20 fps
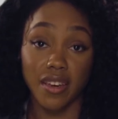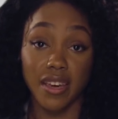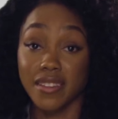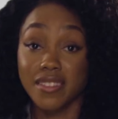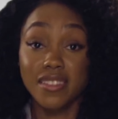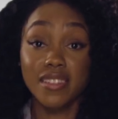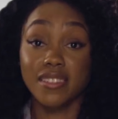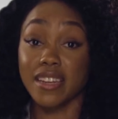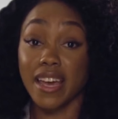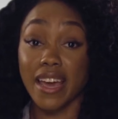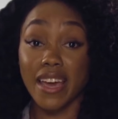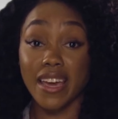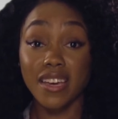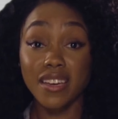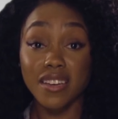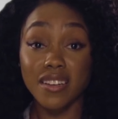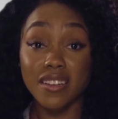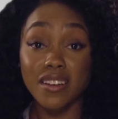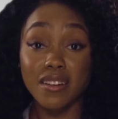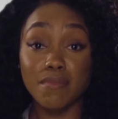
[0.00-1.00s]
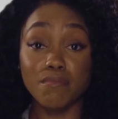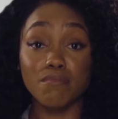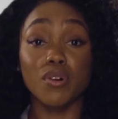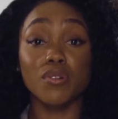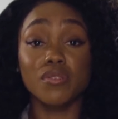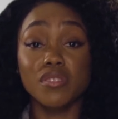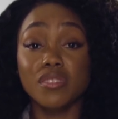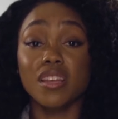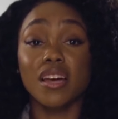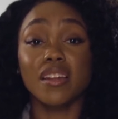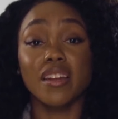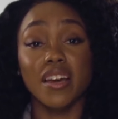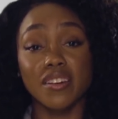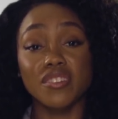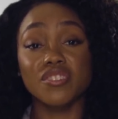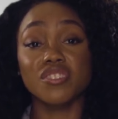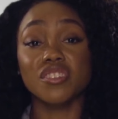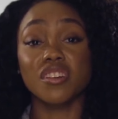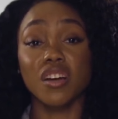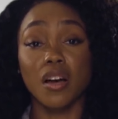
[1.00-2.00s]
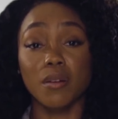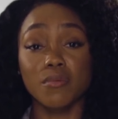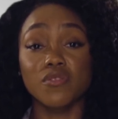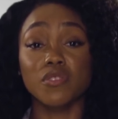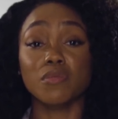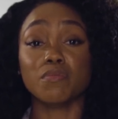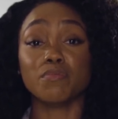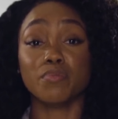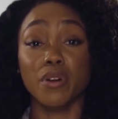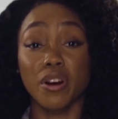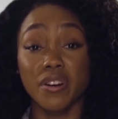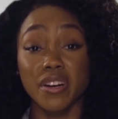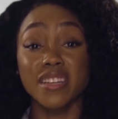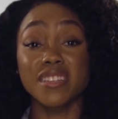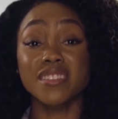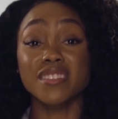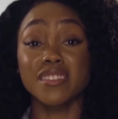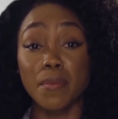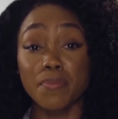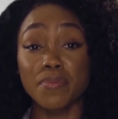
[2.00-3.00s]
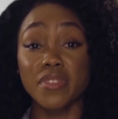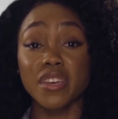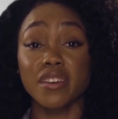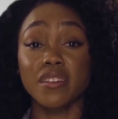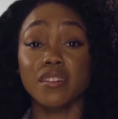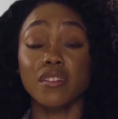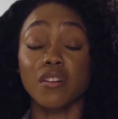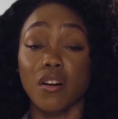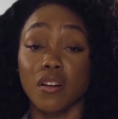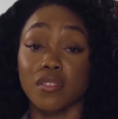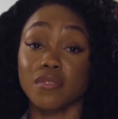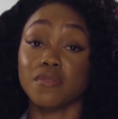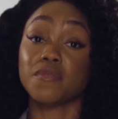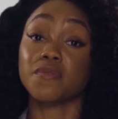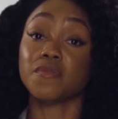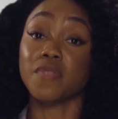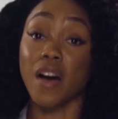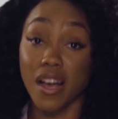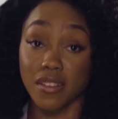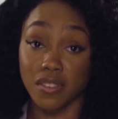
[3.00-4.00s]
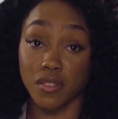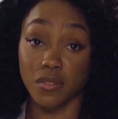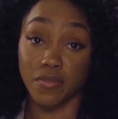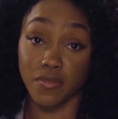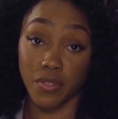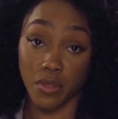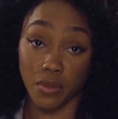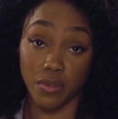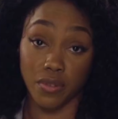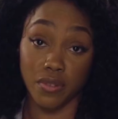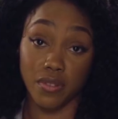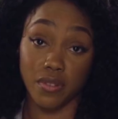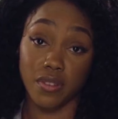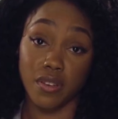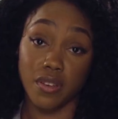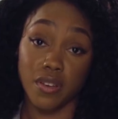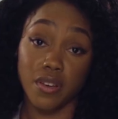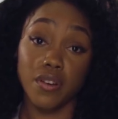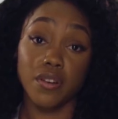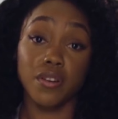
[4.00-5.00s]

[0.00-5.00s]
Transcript: And today, most of that energy comes from burning something called fossil fuels